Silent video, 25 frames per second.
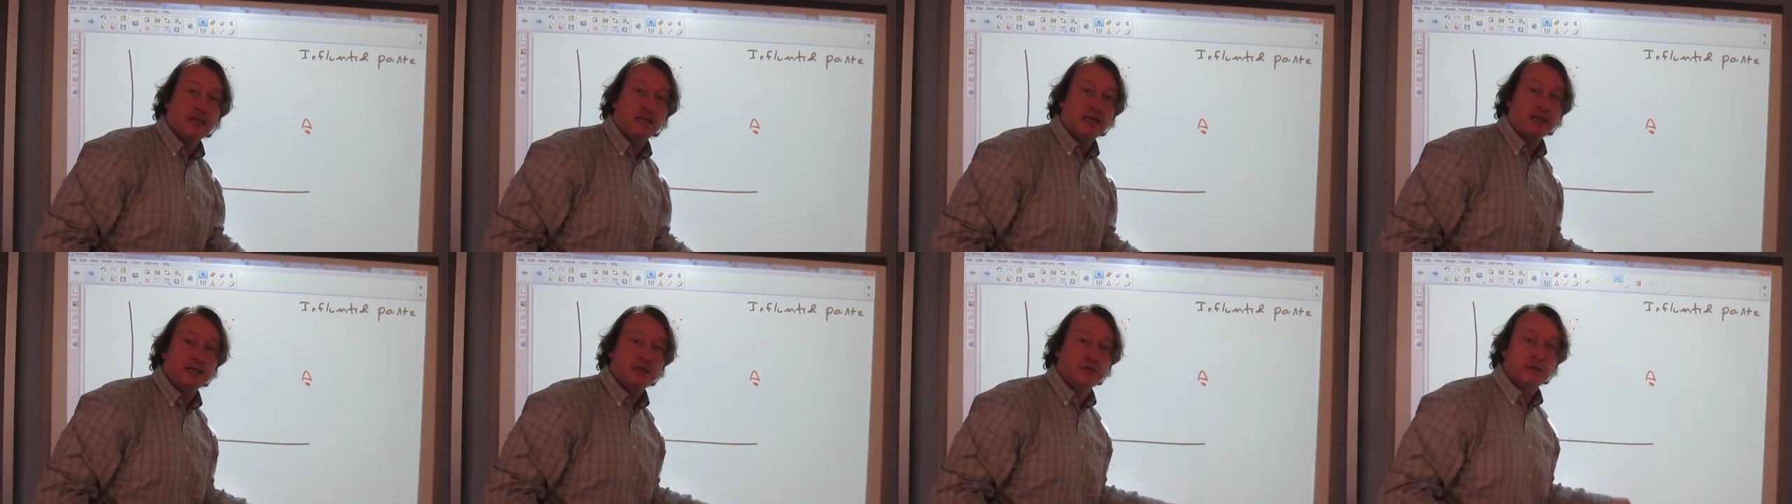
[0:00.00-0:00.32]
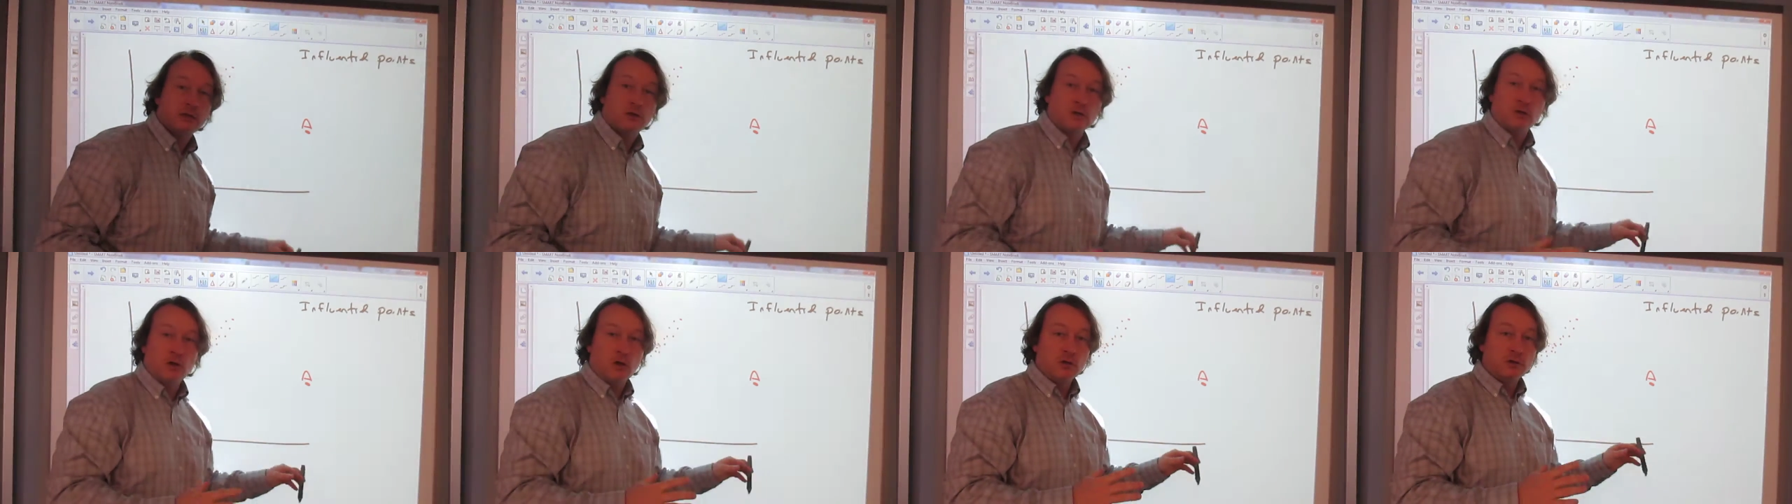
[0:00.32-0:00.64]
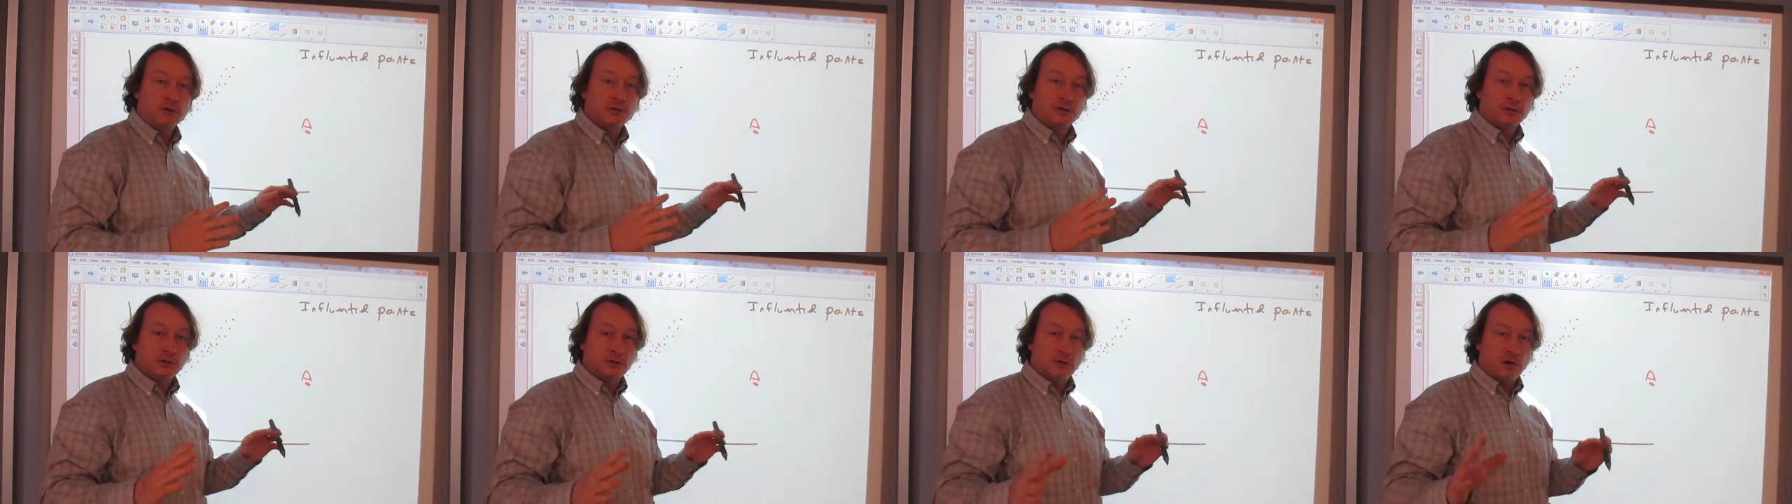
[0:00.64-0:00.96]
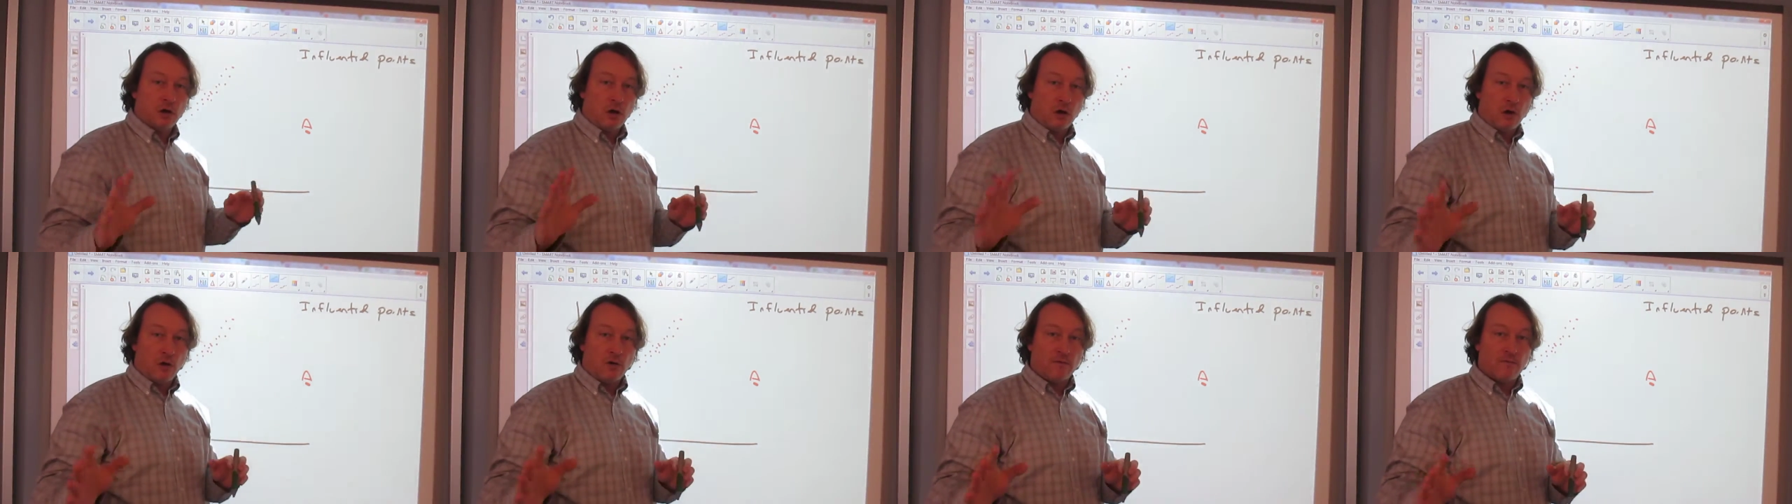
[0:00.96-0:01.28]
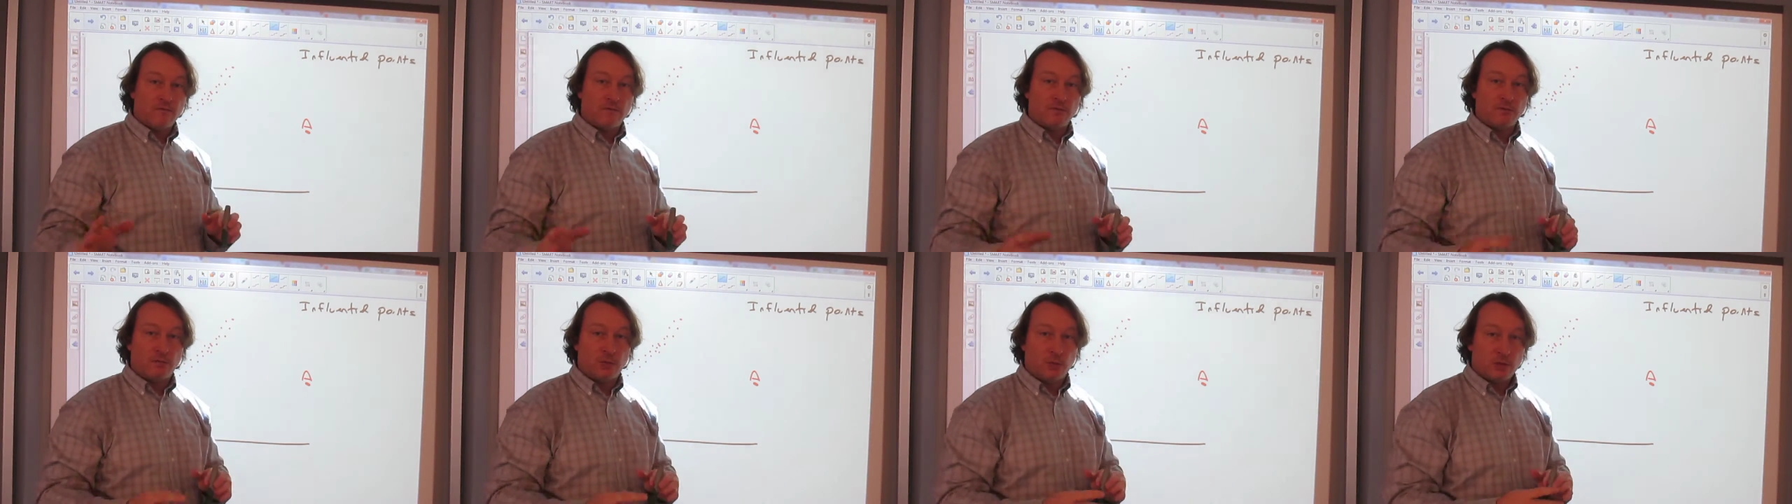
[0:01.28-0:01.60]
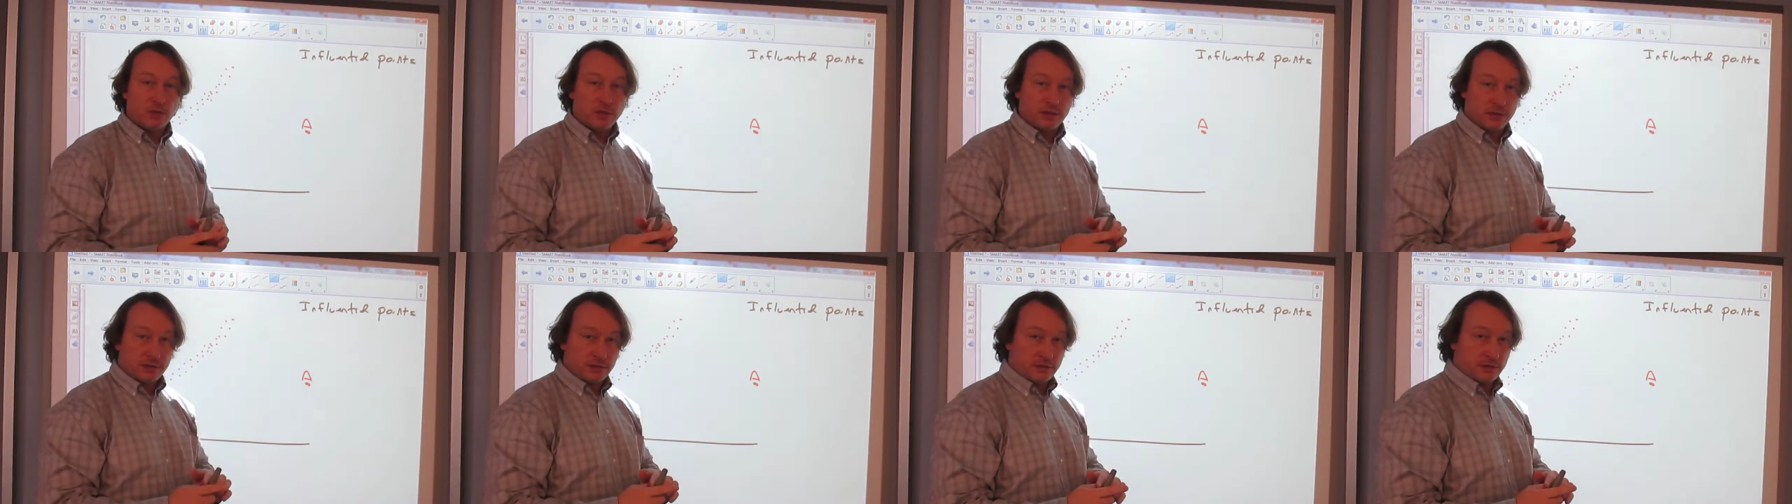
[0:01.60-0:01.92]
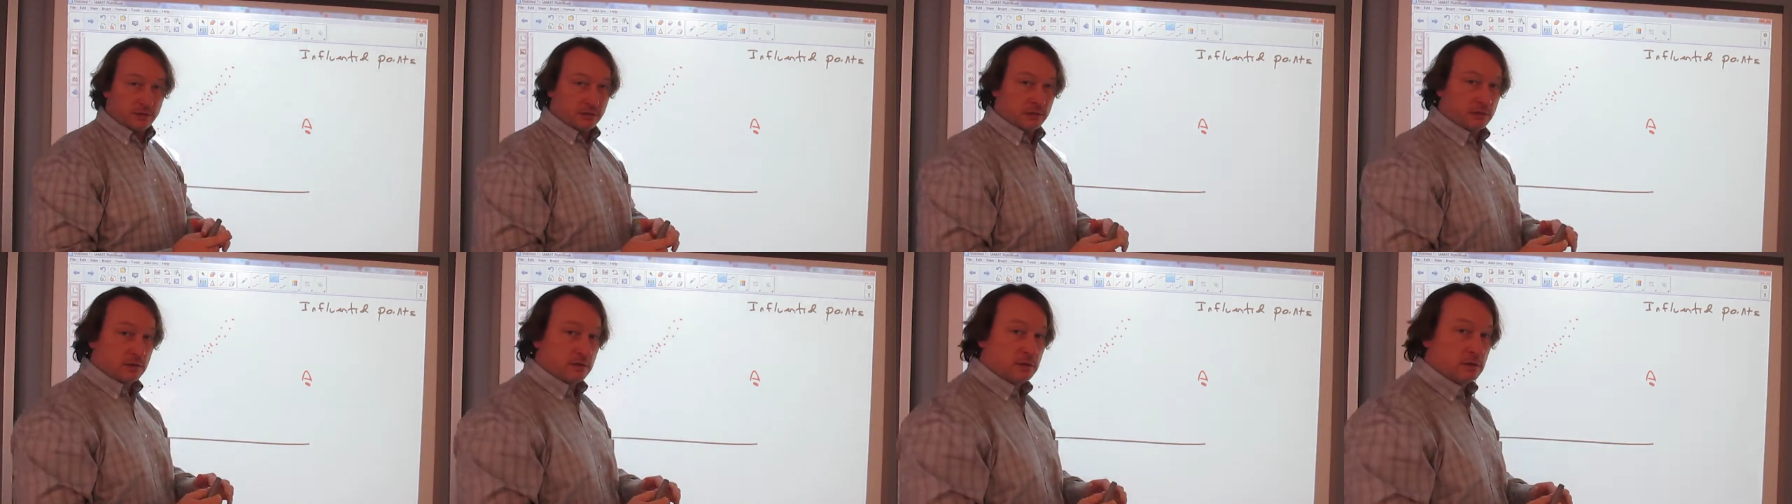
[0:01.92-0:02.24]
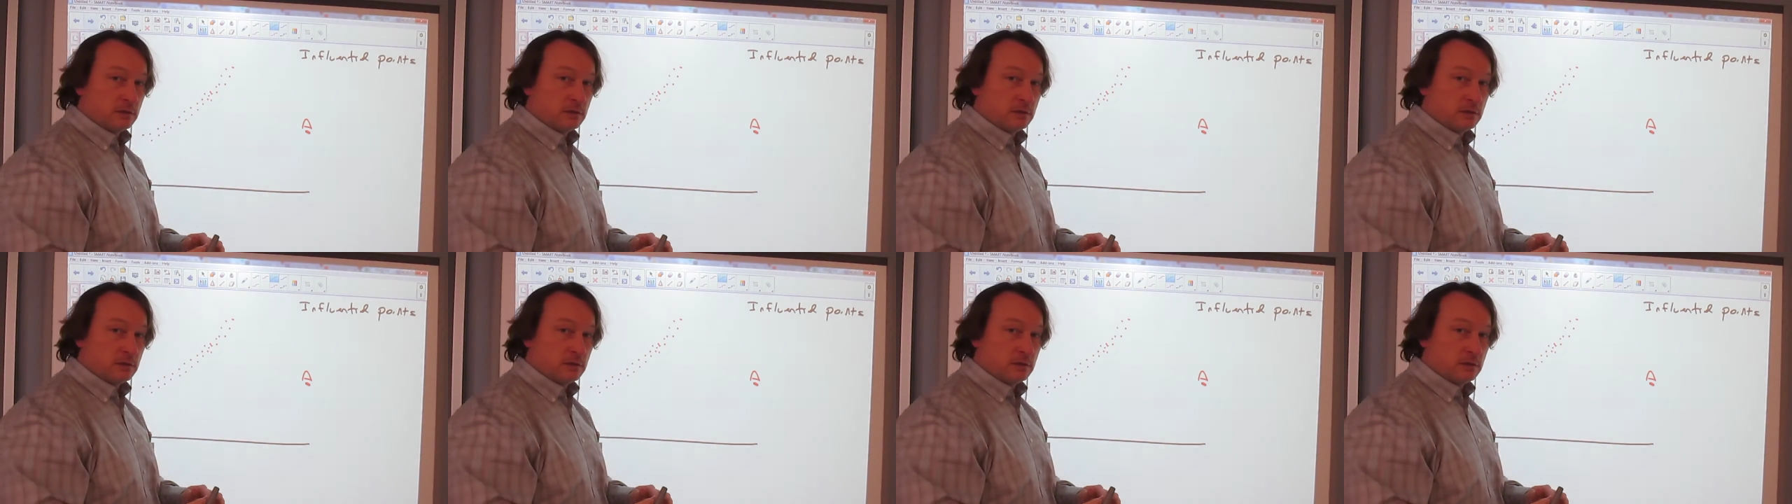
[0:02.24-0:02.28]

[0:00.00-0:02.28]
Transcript: that's the closest to all of the points.